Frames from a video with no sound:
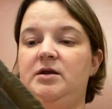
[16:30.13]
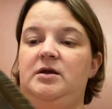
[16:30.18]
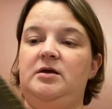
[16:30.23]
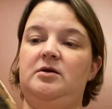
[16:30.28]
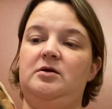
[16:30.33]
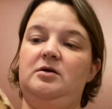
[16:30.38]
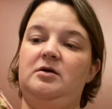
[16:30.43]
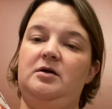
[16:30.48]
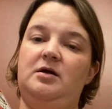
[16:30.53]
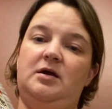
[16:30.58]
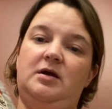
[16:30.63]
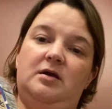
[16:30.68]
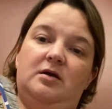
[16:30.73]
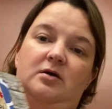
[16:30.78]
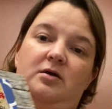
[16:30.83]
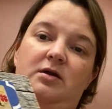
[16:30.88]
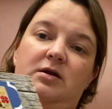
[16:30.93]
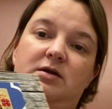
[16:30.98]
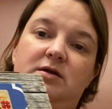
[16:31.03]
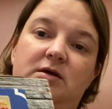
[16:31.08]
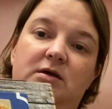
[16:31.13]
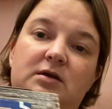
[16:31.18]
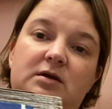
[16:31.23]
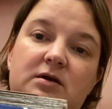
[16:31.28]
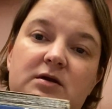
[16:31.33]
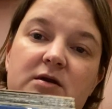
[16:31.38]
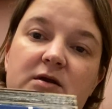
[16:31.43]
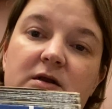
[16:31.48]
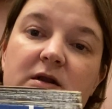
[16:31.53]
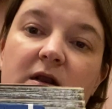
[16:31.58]
gear and got it
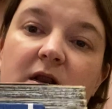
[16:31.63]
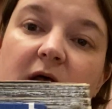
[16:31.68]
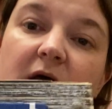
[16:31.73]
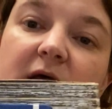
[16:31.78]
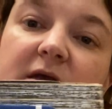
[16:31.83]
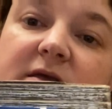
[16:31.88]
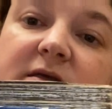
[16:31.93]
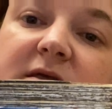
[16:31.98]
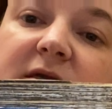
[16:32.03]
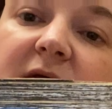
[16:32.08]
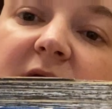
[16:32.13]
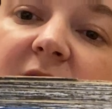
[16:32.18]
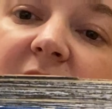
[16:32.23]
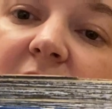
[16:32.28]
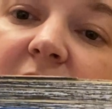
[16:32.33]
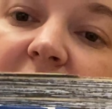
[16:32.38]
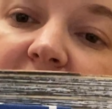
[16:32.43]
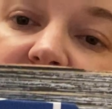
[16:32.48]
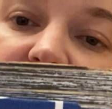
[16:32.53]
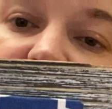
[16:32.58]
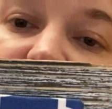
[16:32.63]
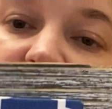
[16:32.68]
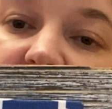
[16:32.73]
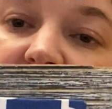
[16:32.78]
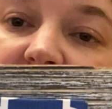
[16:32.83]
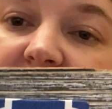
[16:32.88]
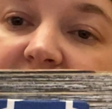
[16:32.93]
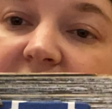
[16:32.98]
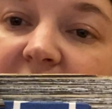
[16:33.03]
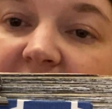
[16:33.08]
done last night or
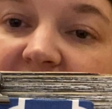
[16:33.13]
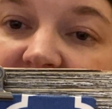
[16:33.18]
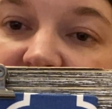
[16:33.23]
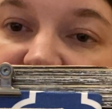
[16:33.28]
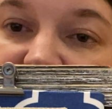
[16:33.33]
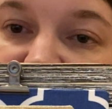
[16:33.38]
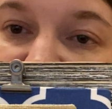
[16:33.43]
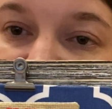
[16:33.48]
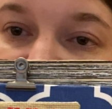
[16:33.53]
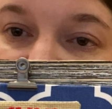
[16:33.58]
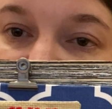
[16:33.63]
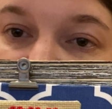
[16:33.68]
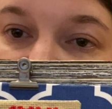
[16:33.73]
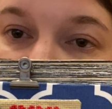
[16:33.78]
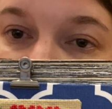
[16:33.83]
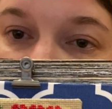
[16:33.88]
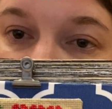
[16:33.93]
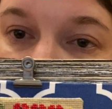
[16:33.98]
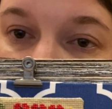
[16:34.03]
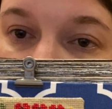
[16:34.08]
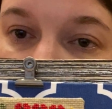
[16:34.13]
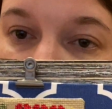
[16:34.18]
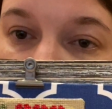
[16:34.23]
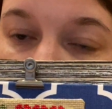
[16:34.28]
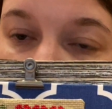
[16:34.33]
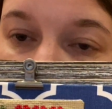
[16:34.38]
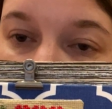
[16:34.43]
yesterday. So I finished stitching it yesterday.